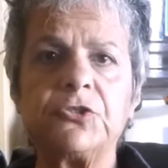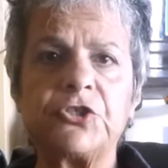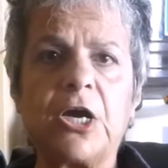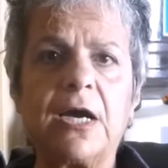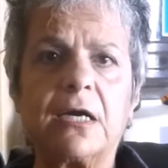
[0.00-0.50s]

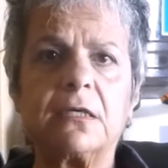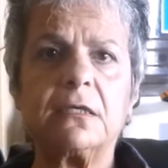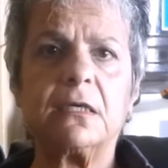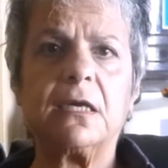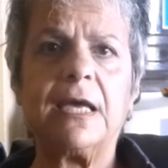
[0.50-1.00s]
jar,
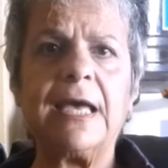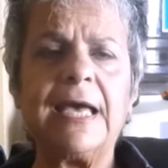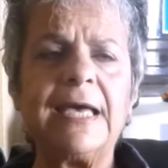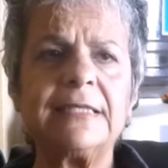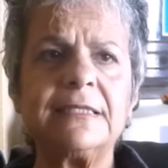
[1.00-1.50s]

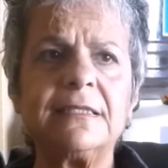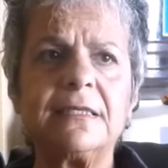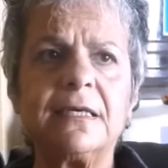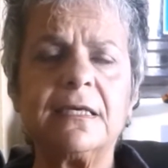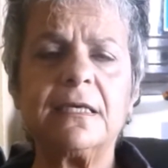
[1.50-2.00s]
and
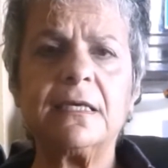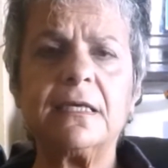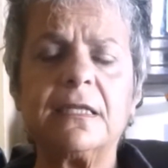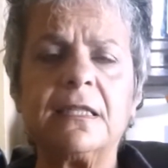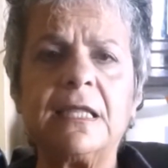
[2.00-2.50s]

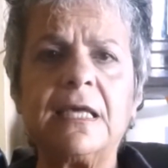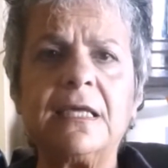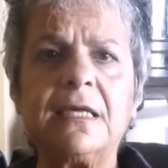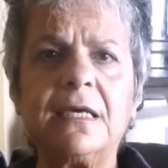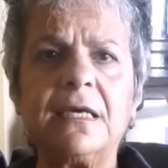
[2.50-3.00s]

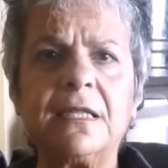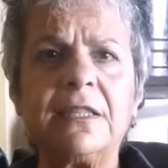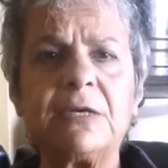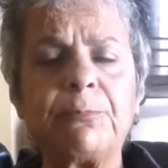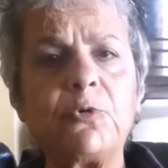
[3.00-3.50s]

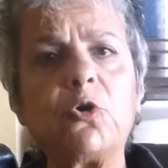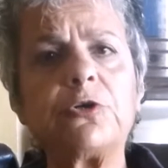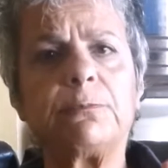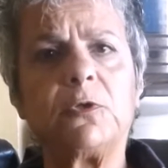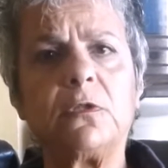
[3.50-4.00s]
they're
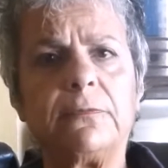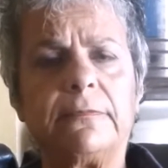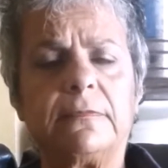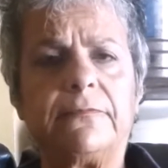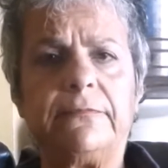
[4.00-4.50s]
pourable.
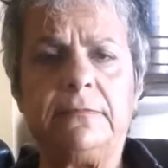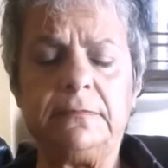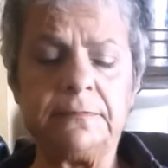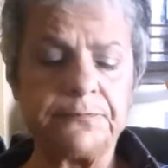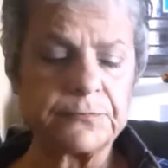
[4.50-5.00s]

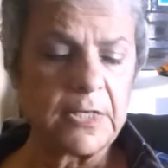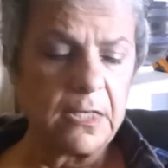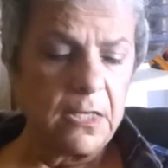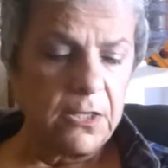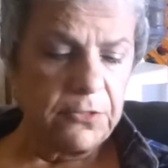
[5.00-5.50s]

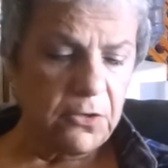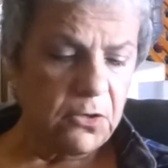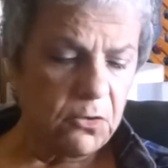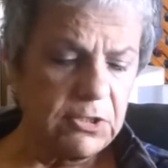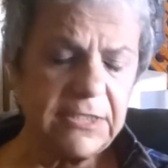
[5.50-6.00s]
The
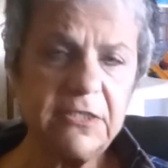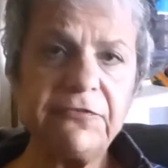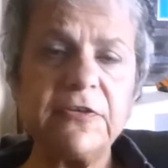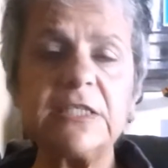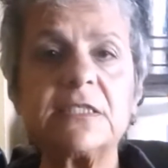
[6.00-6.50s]
only
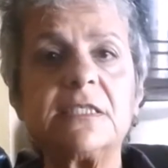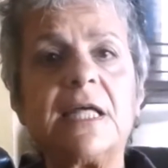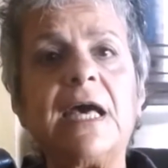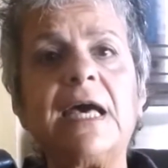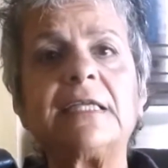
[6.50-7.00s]
difference
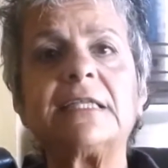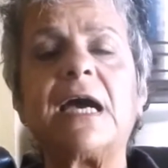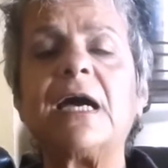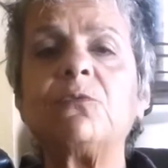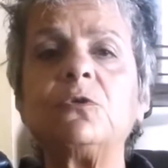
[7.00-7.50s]
that
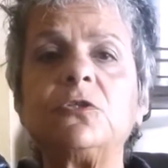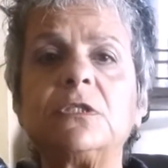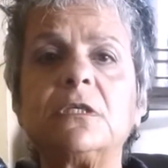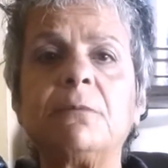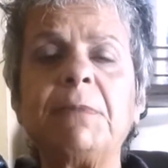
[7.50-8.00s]
I
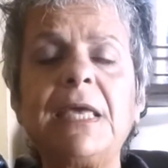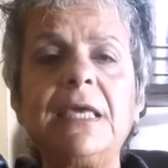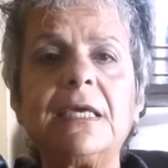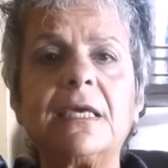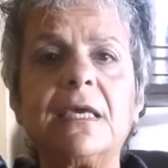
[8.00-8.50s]
would
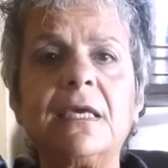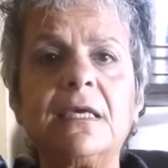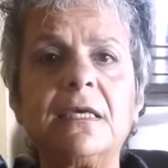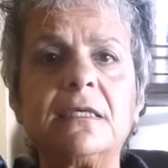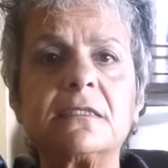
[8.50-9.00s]
make
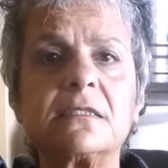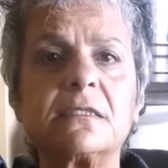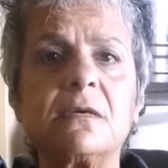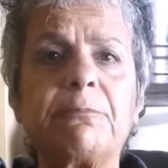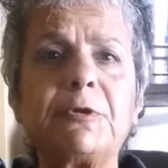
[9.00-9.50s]

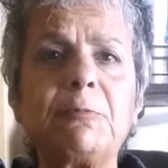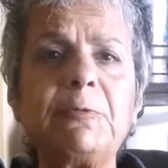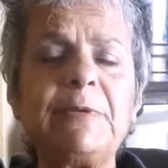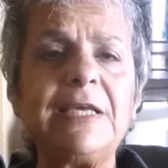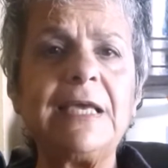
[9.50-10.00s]
is
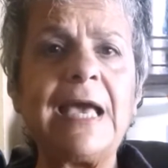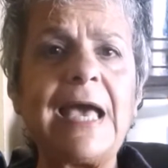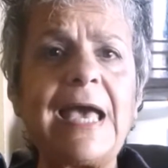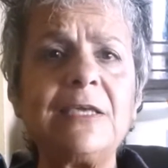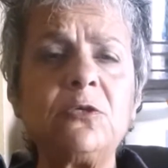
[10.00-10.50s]
probably
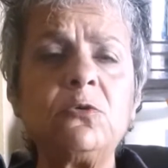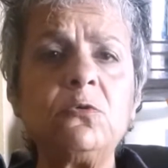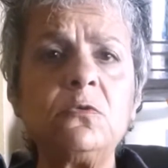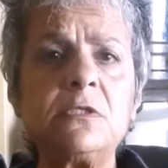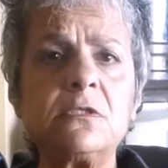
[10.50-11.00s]

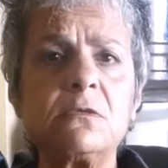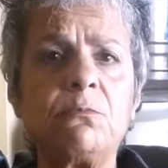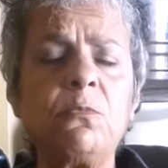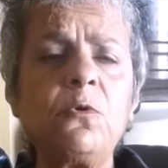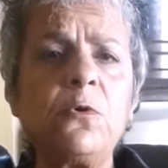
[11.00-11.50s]
use
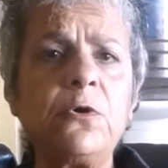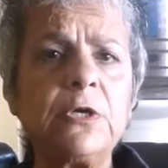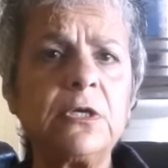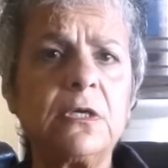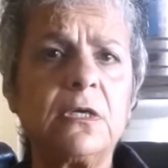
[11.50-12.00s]

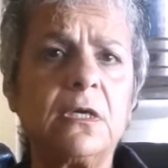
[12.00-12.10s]
more